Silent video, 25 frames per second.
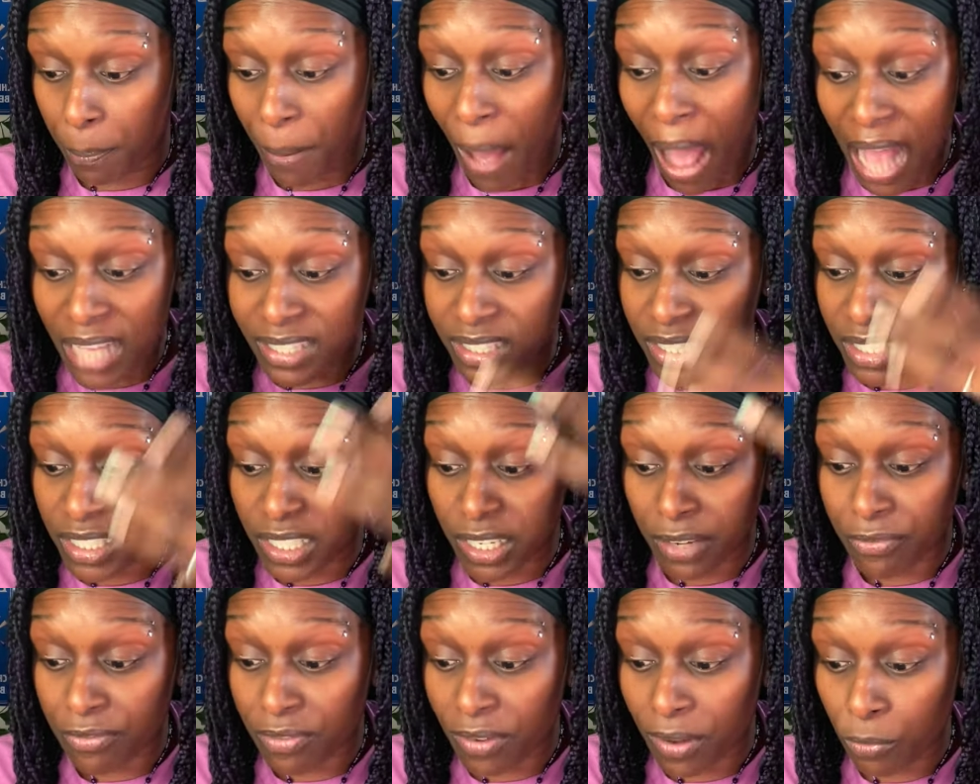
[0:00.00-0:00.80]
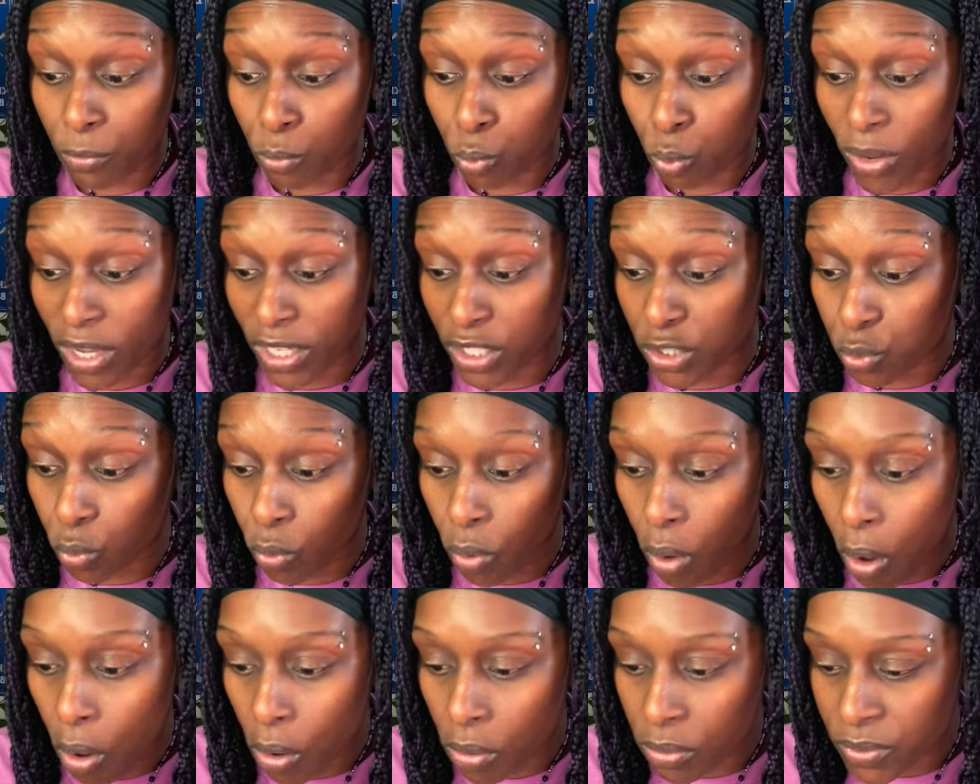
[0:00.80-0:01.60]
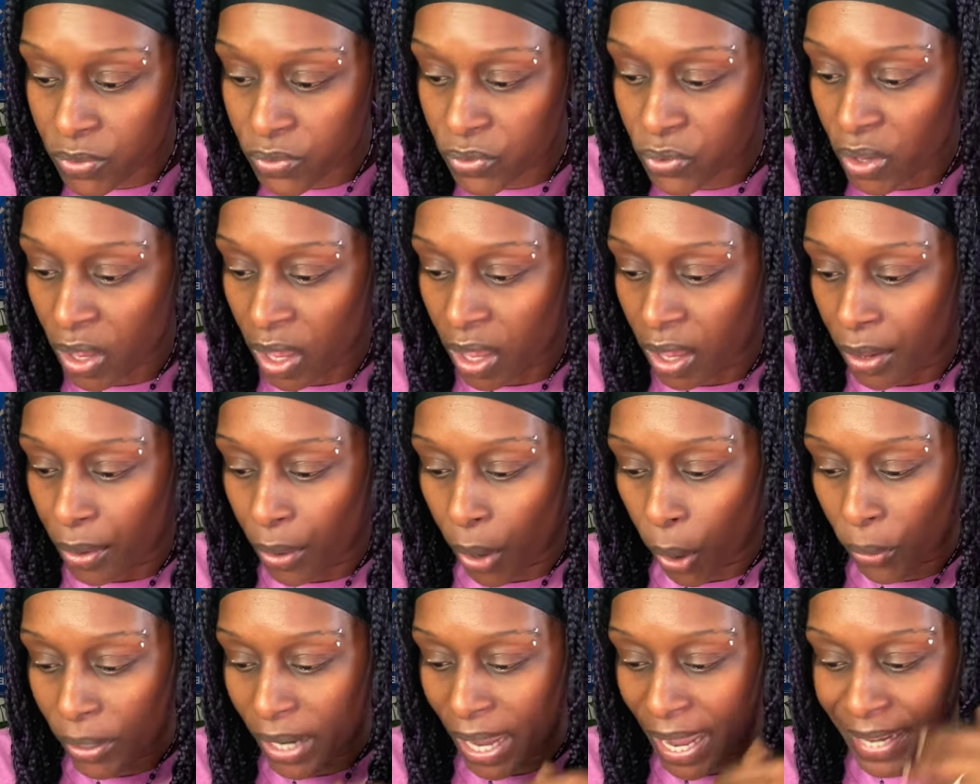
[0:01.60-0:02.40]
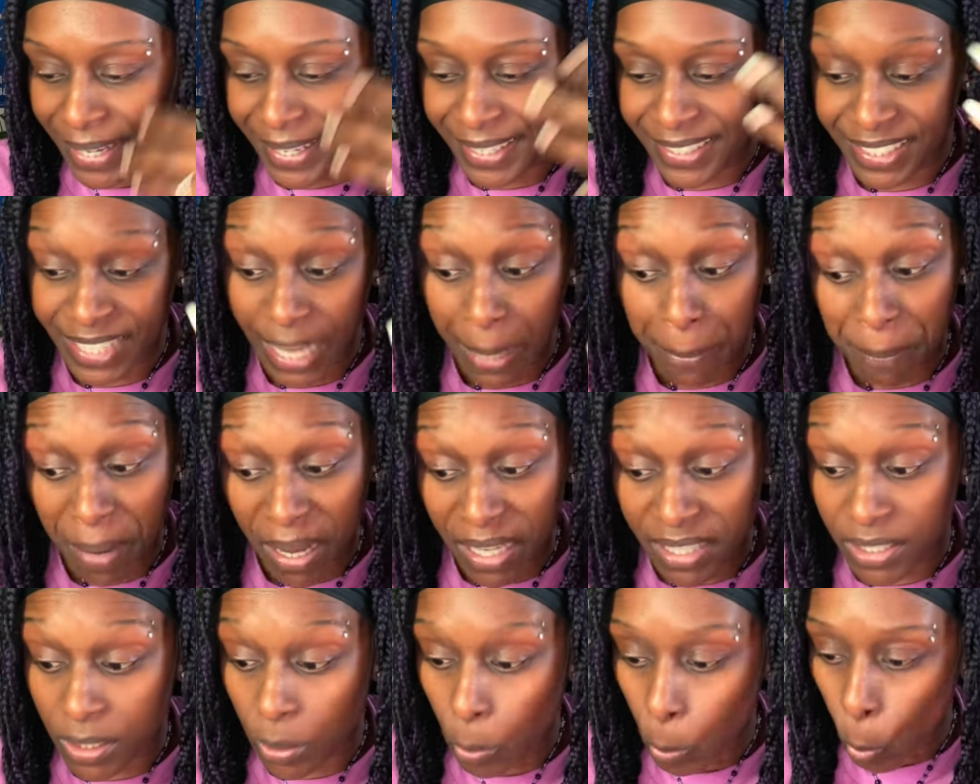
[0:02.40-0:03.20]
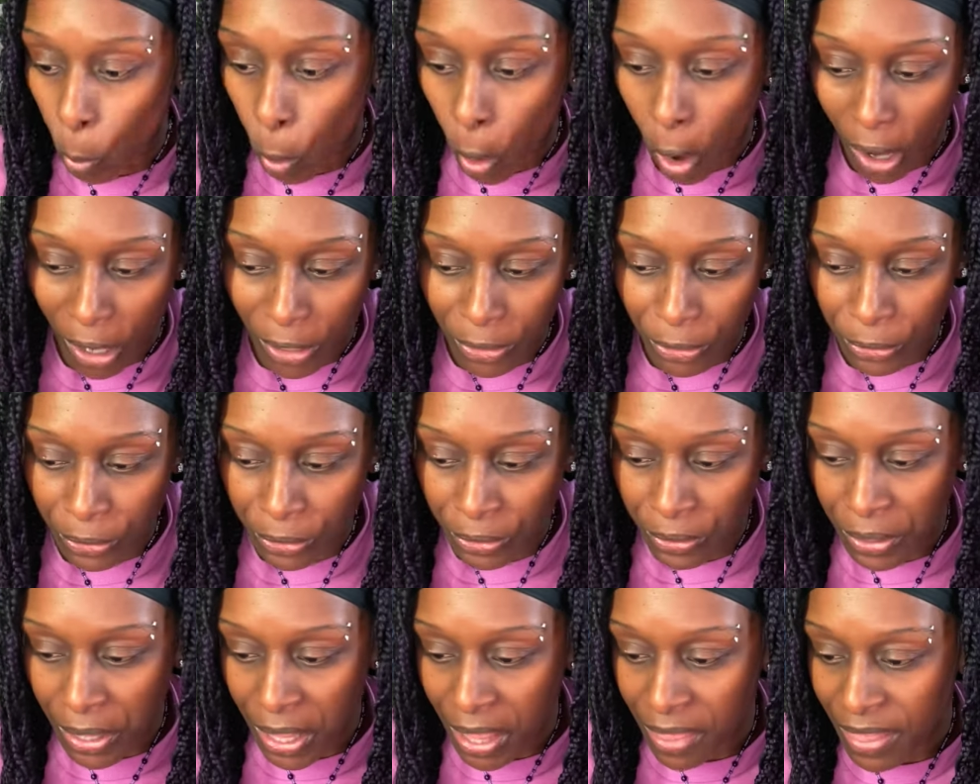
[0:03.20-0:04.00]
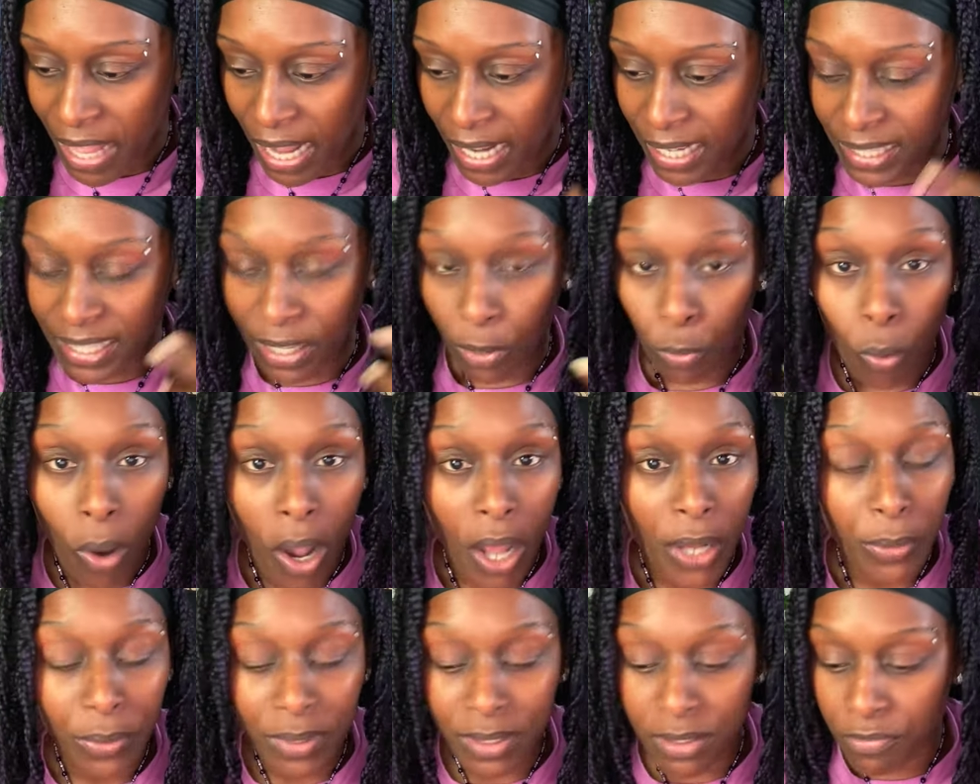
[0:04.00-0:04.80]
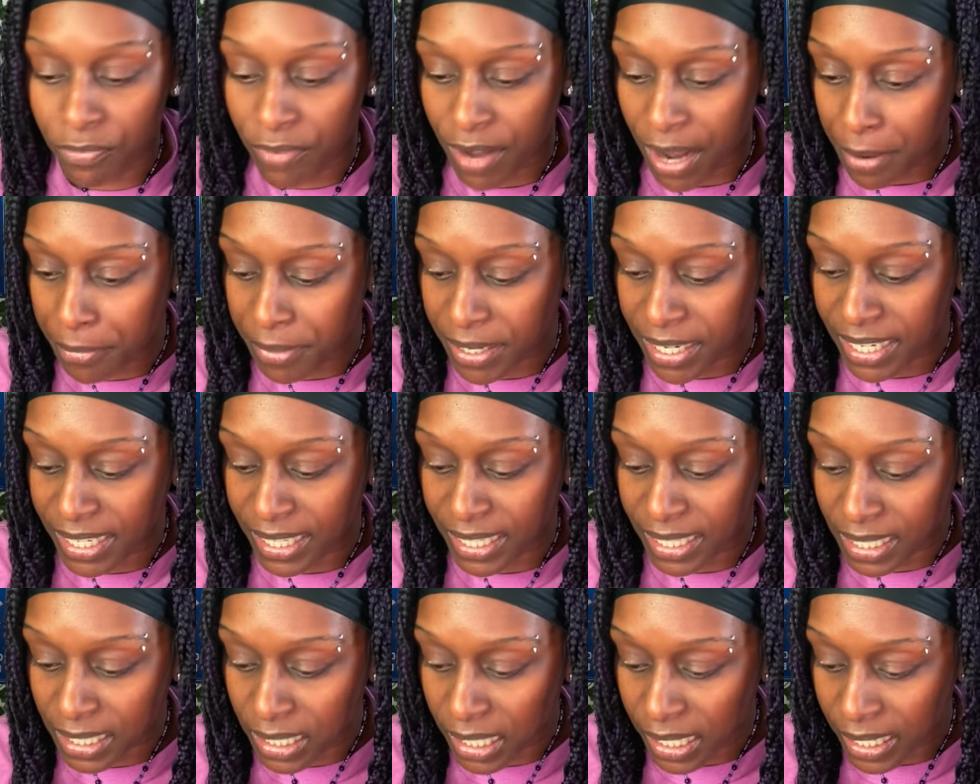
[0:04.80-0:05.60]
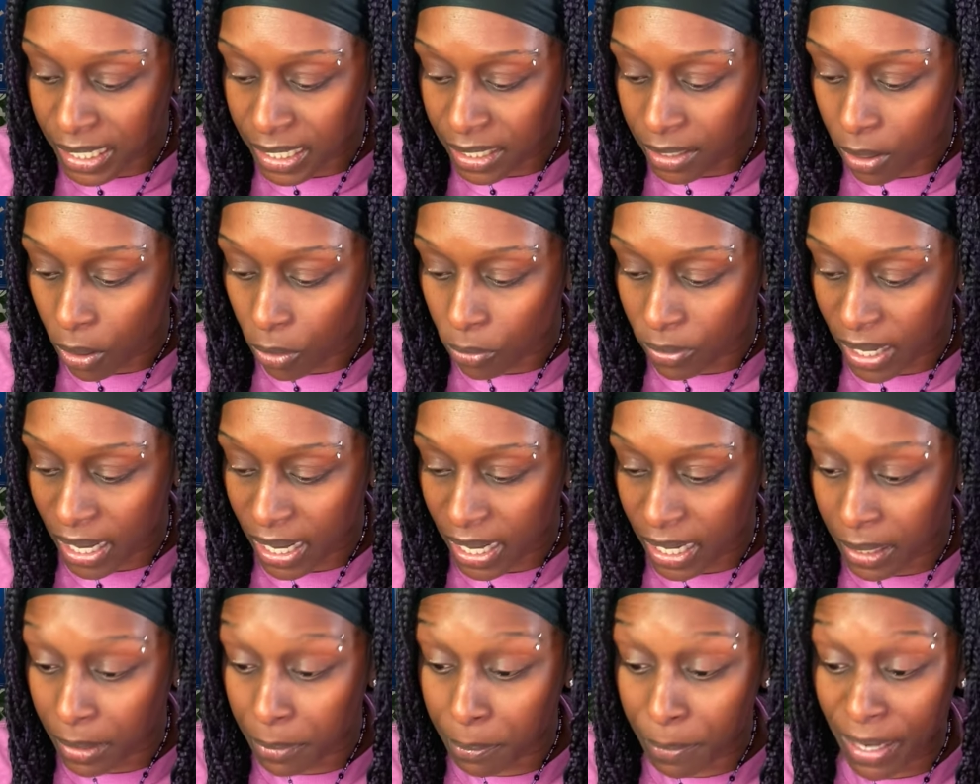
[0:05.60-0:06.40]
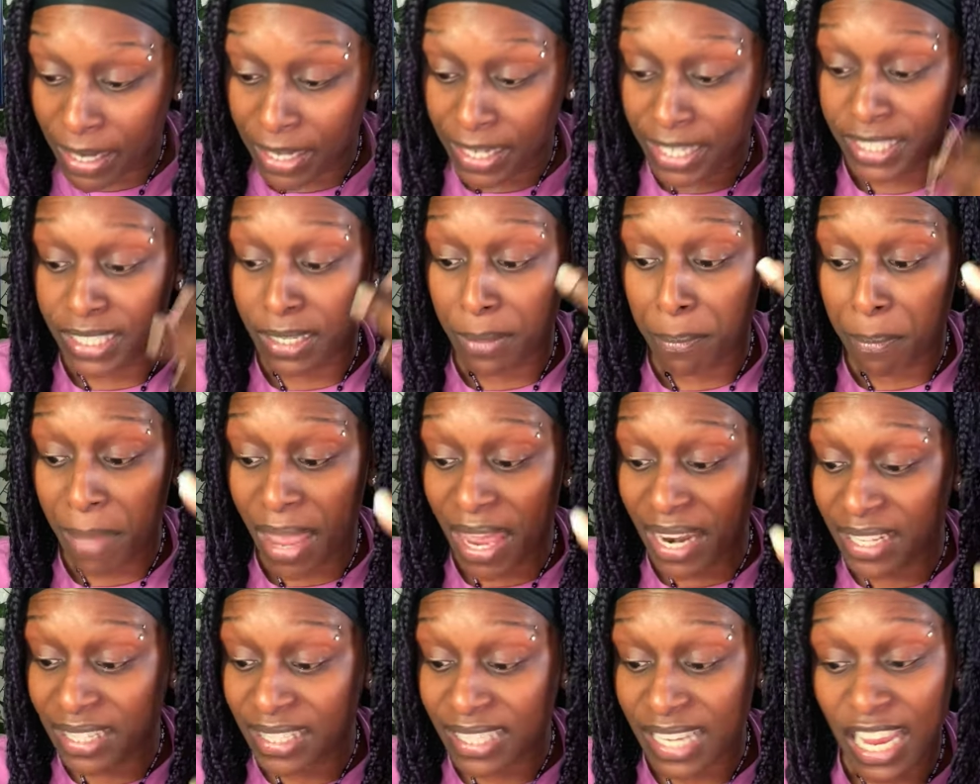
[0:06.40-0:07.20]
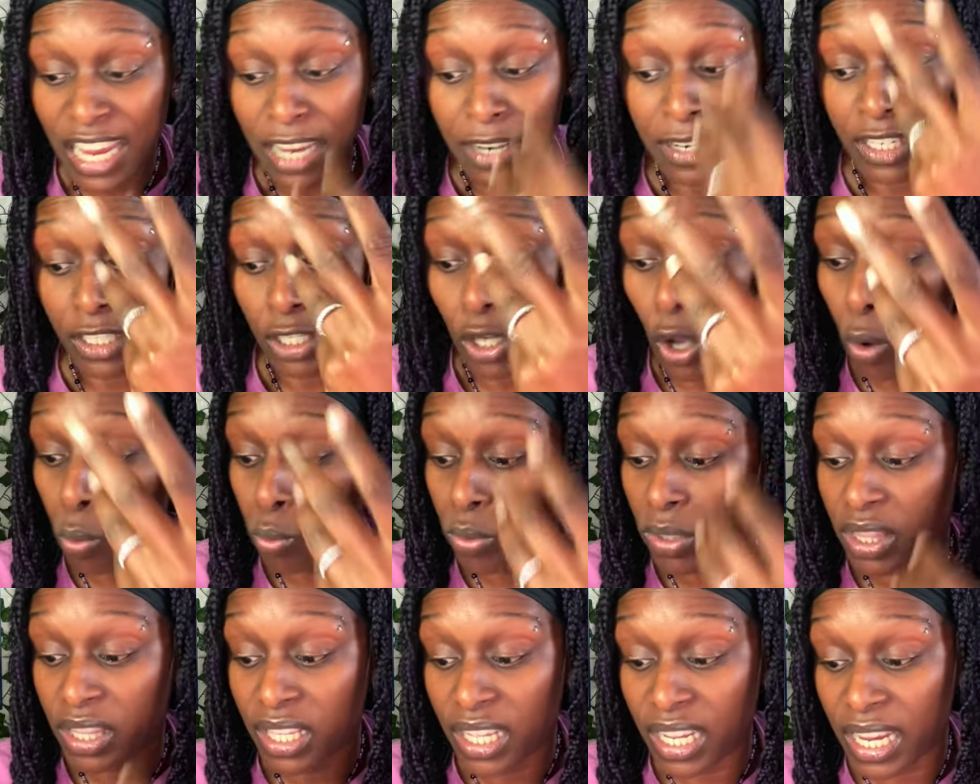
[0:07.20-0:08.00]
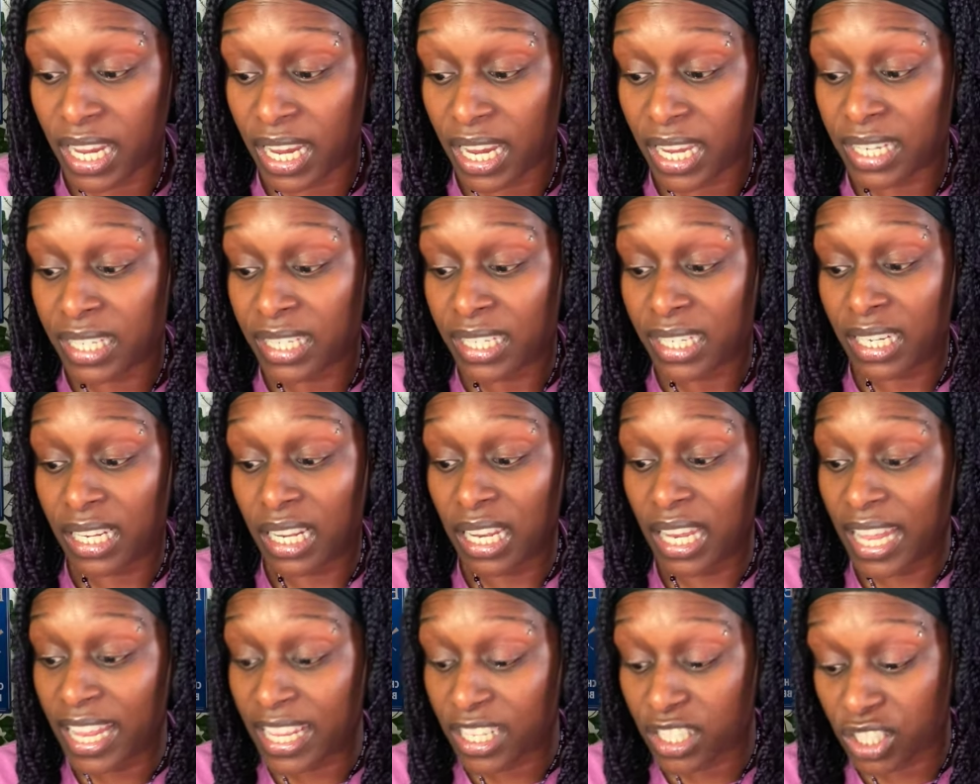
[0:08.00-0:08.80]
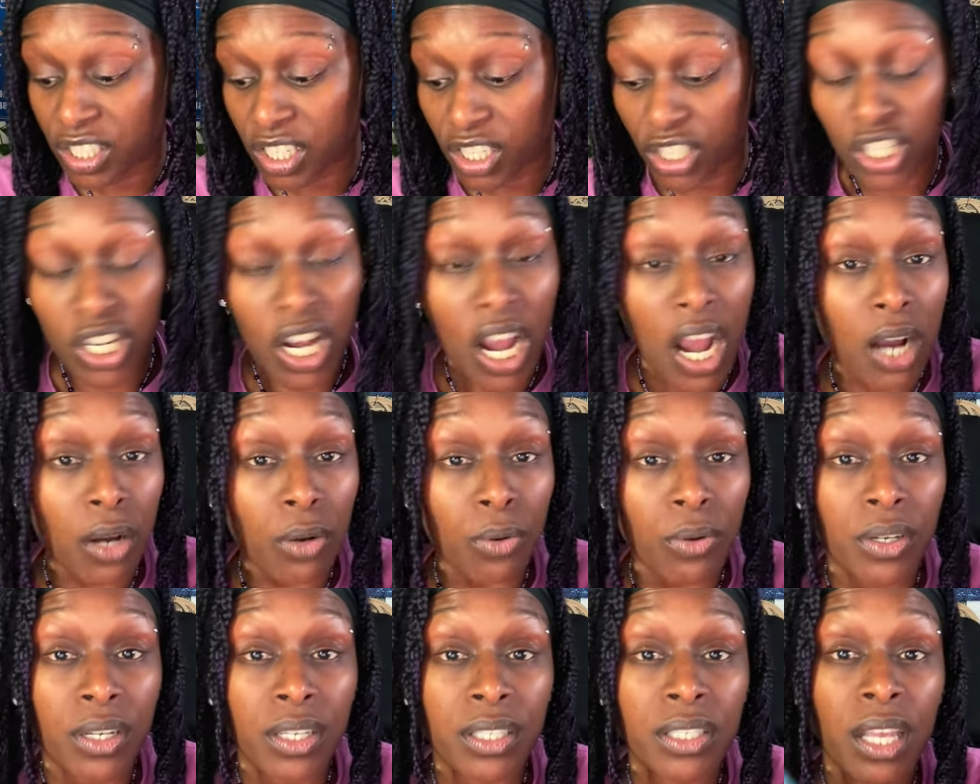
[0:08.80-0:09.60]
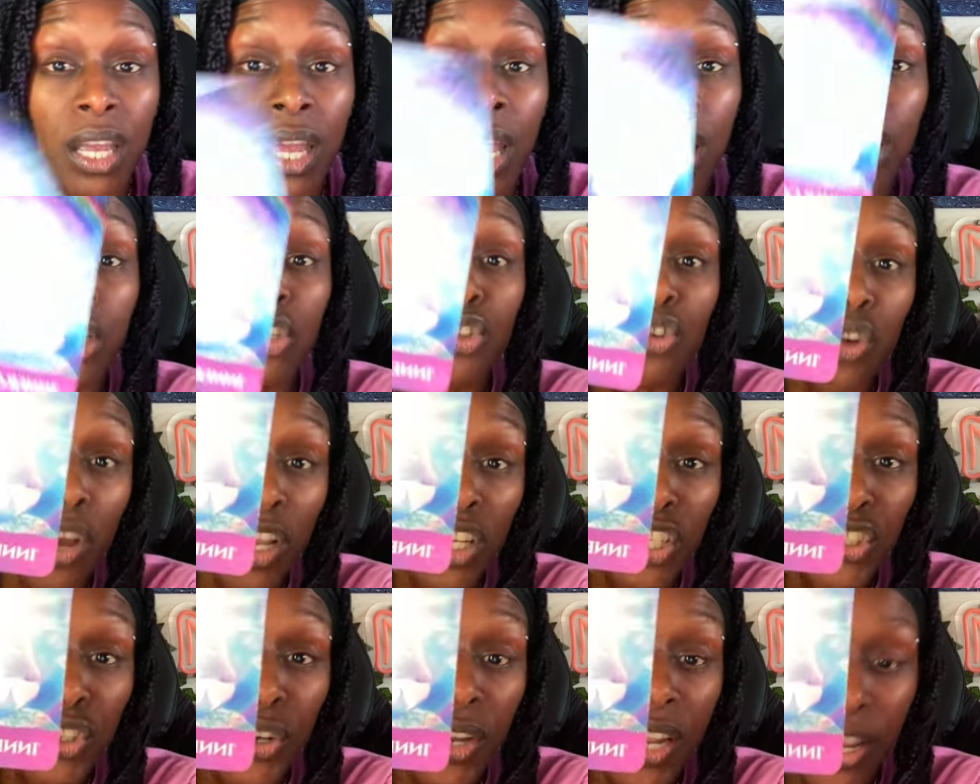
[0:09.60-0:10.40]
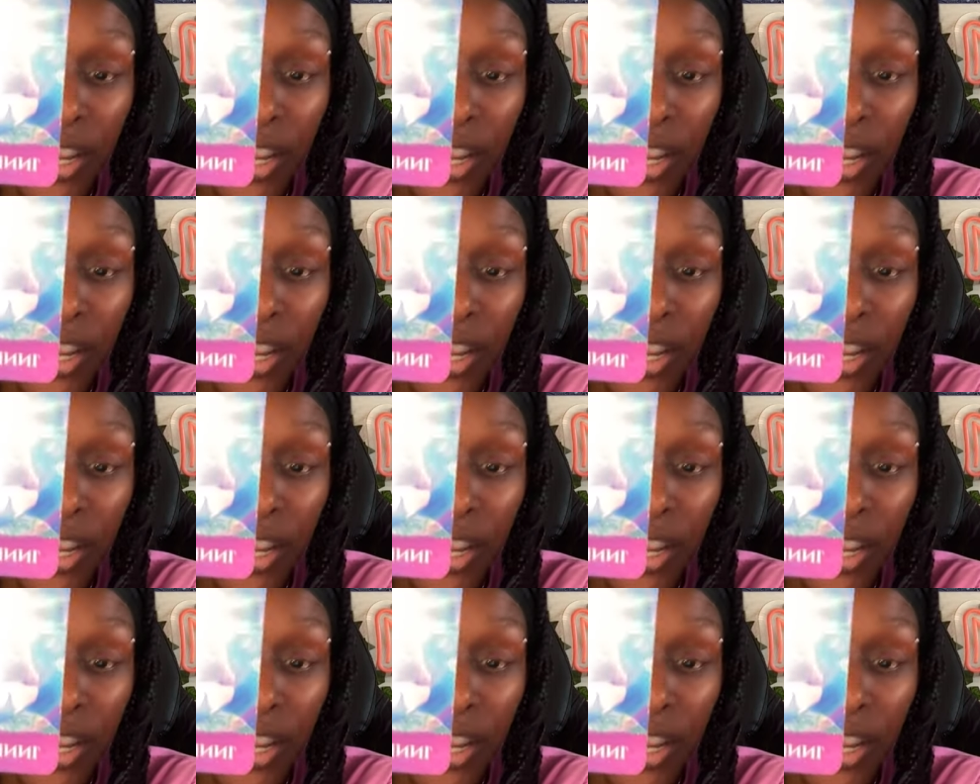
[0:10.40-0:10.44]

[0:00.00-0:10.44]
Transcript: positive rituals okay sit by some water that, that water is very healing okay you may need to meditate and go within cleanse the chakras trust your